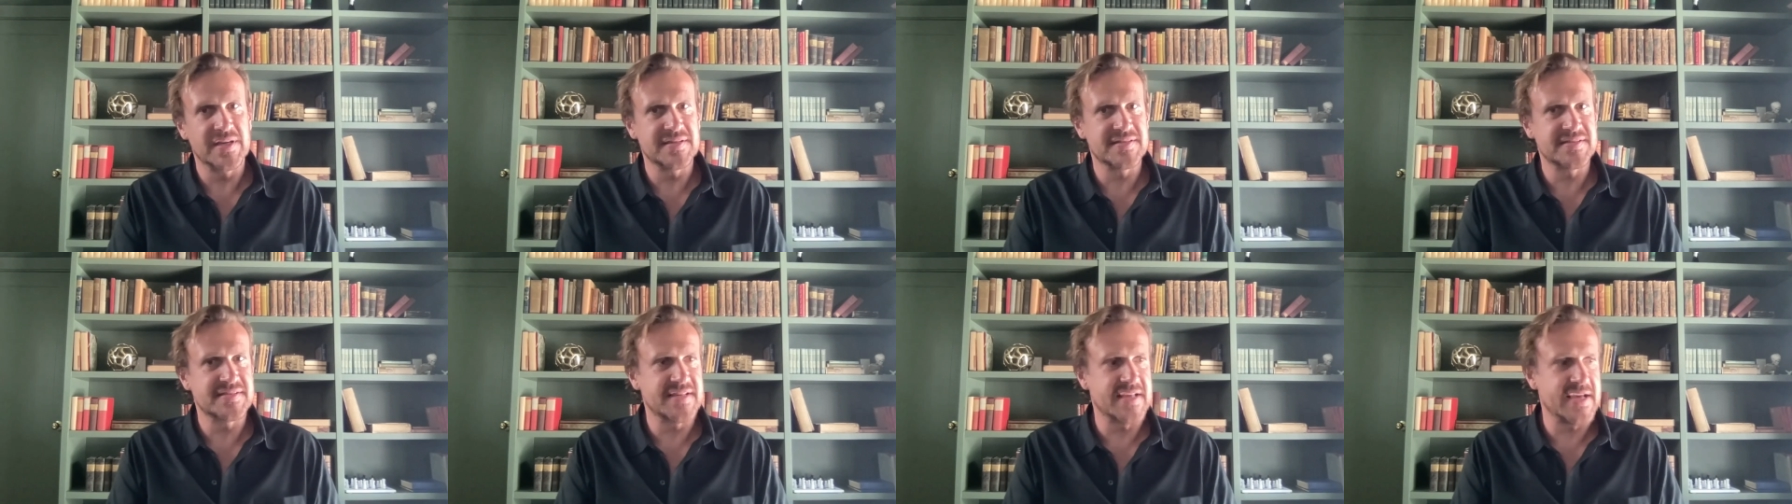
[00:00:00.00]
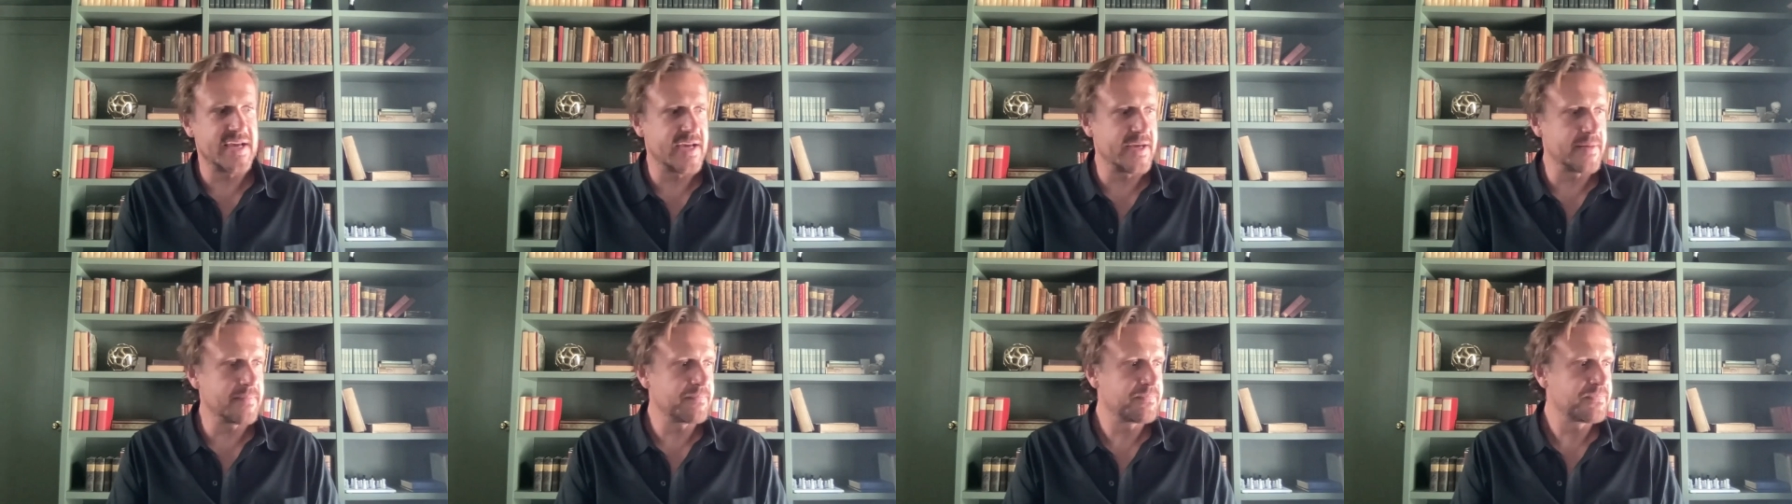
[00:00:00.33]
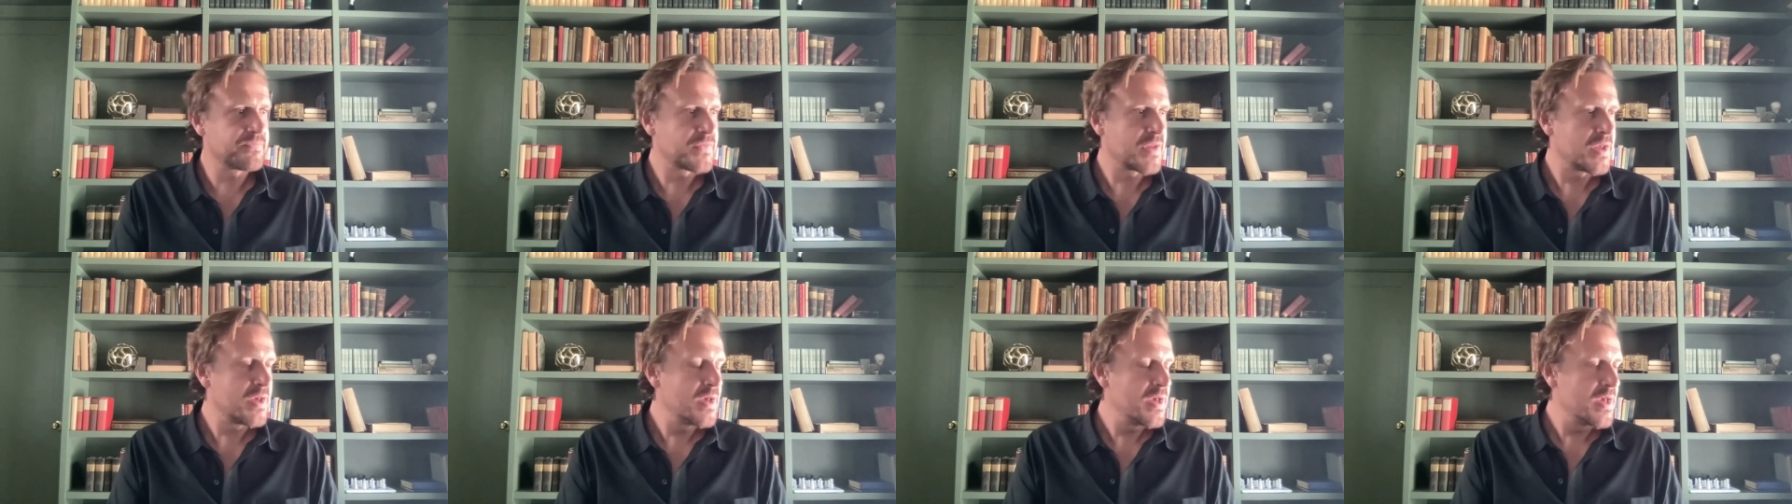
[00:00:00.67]
is that
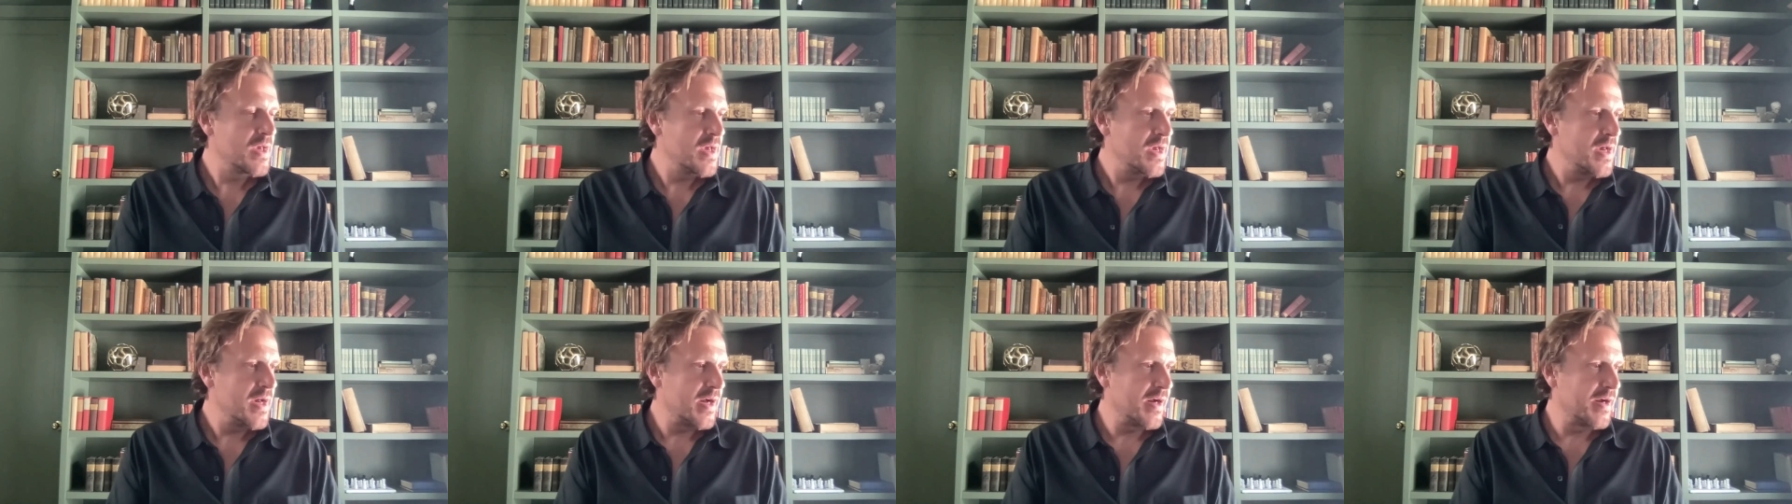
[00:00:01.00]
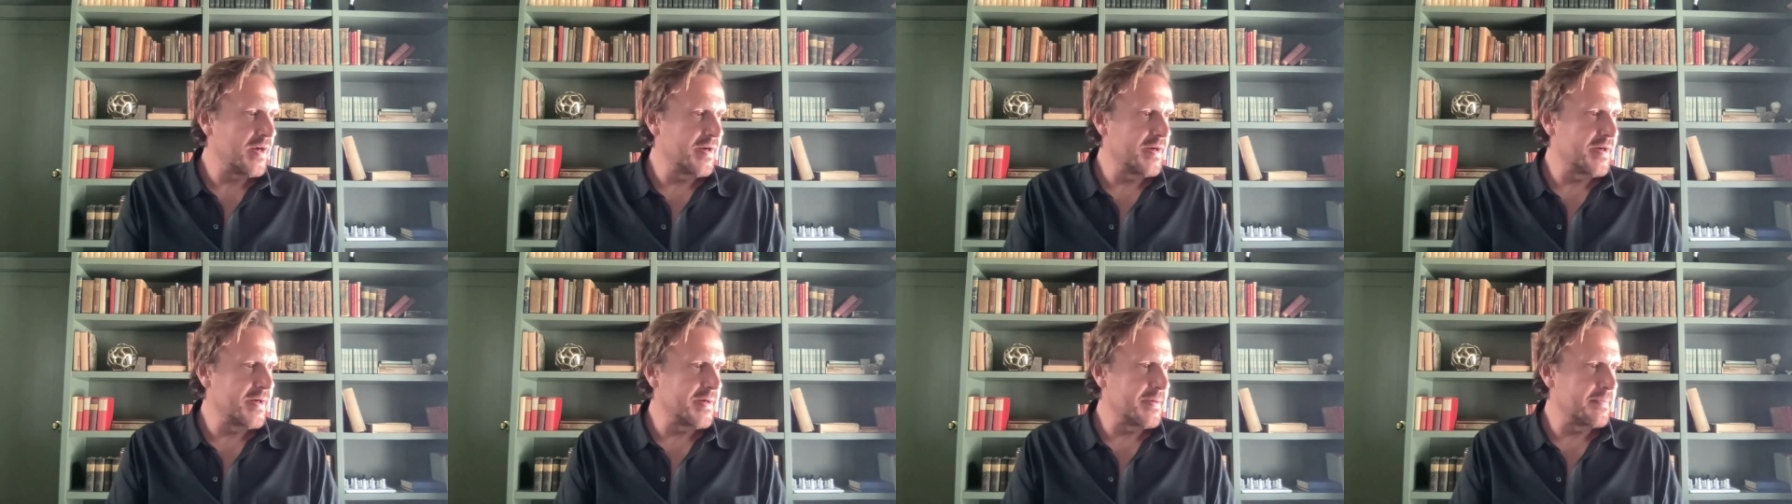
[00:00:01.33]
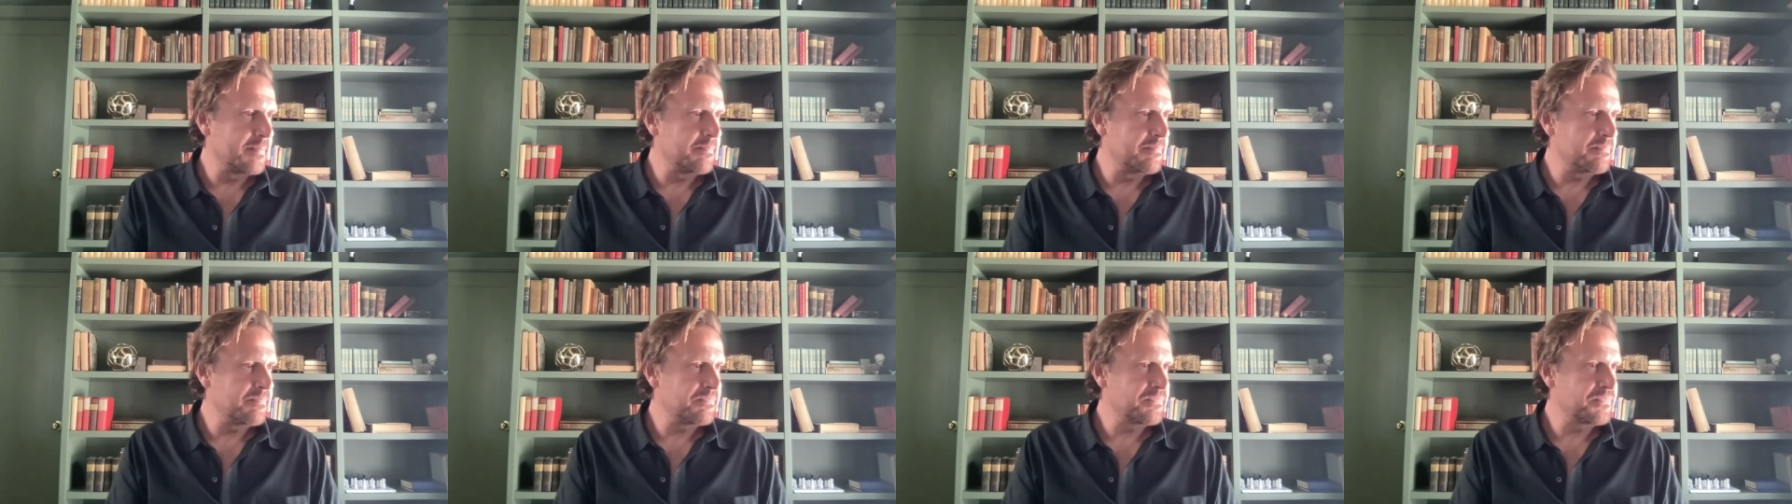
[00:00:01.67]

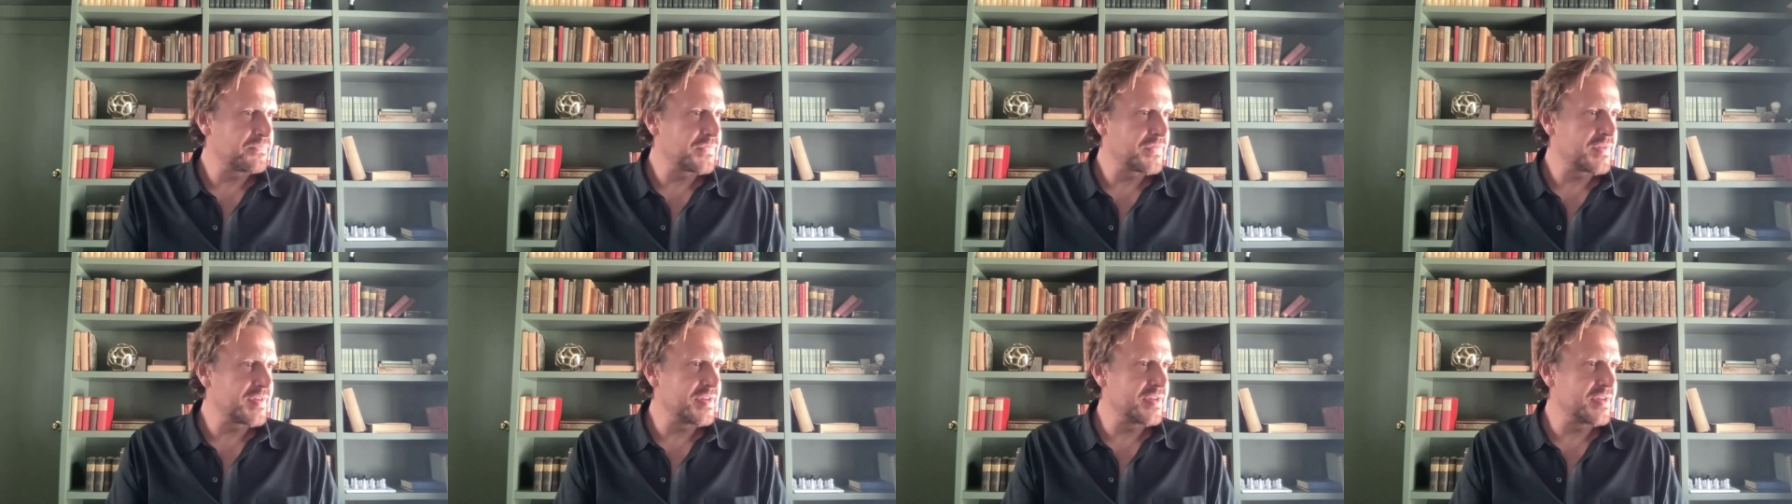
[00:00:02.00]
um,